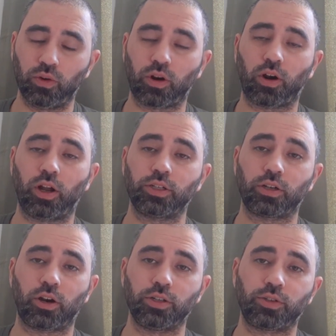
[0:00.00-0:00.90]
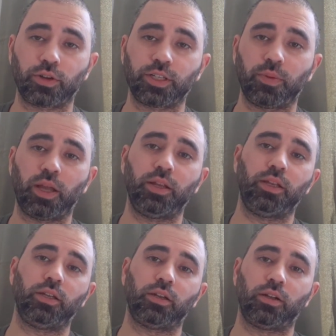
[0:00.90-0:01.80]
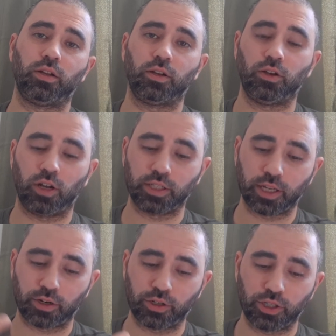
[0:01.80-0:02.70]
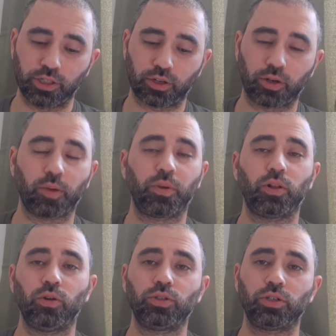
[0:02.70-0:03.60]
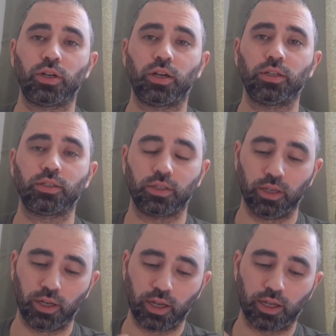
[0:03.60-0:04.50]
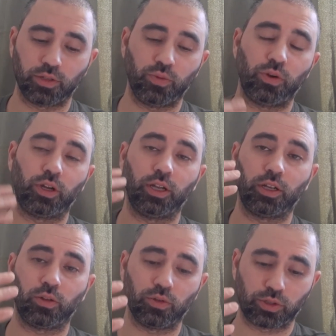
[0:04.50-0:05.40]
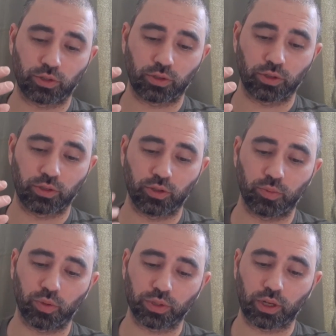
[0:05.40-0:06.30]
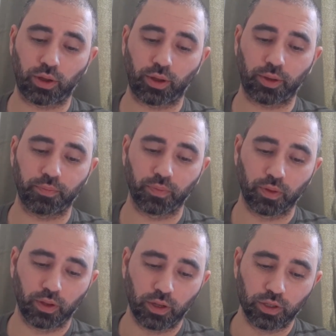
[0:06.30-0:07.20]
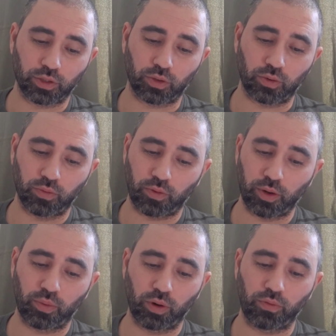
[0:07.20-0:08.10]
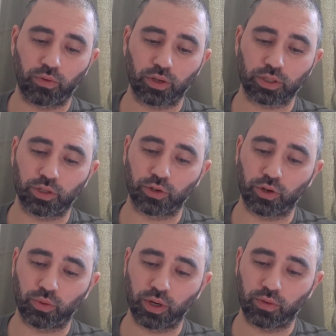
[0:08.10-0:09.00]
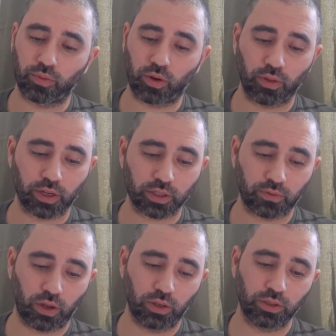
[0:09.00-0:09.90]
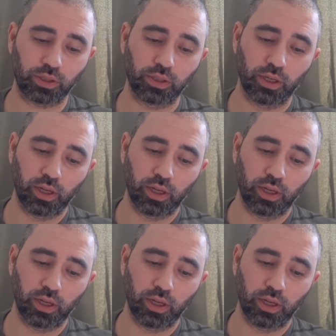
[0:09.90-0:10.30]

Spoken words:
our hearts are expanding. God's energies are coming closer to us as we are getting closer to the Most High. So very important for us to turn away from all that is false.